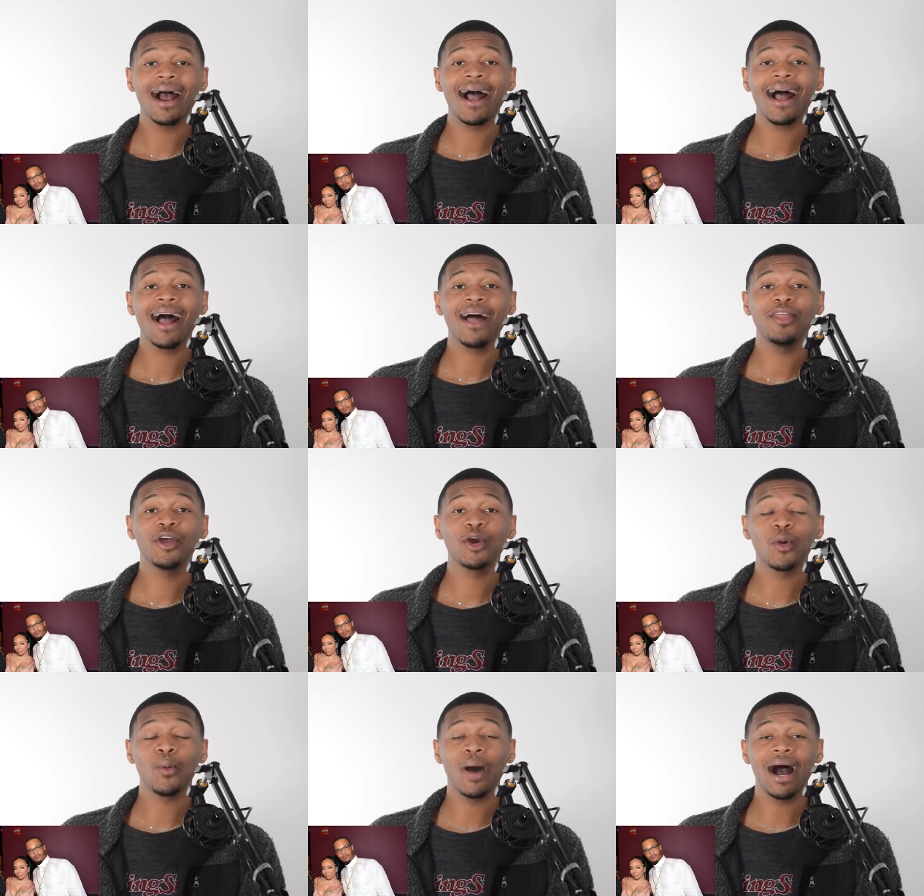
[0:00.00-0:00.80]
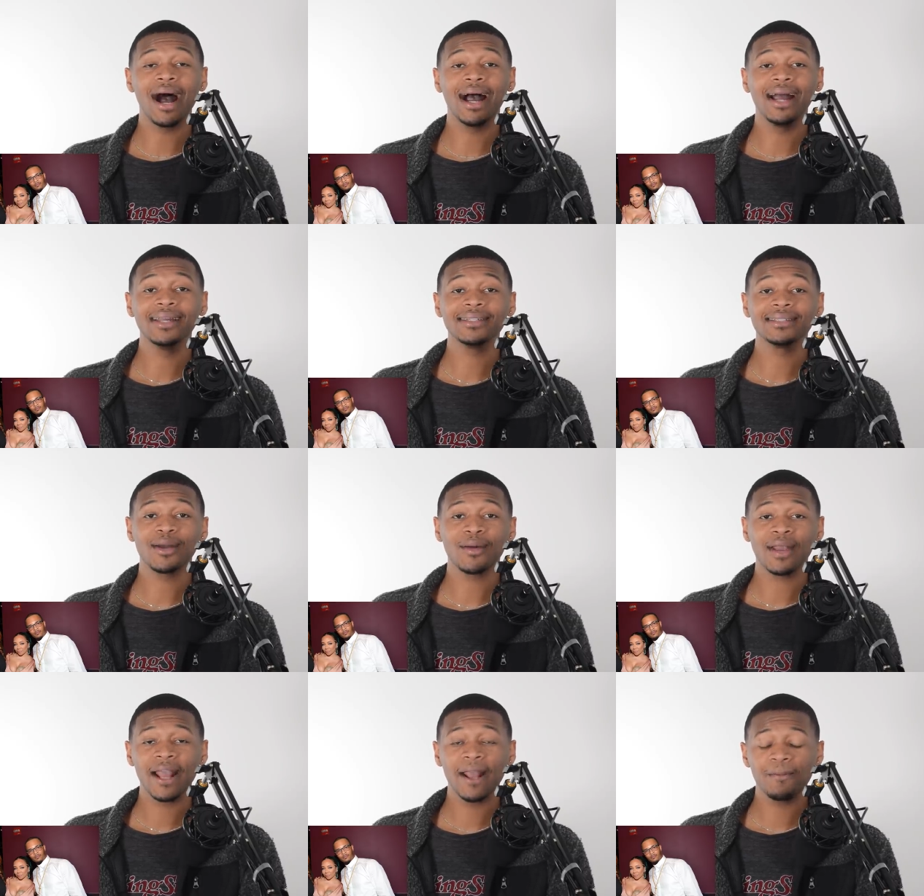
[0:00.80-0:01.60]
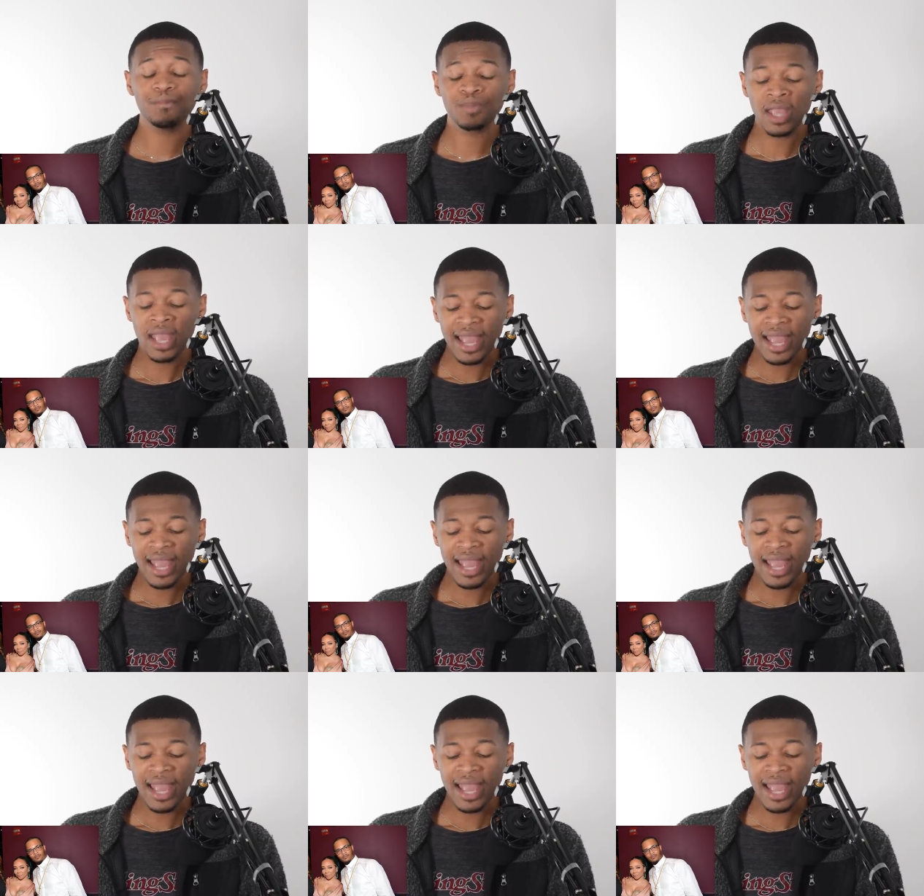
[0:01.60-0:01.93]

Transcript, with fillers: otherwise, okay?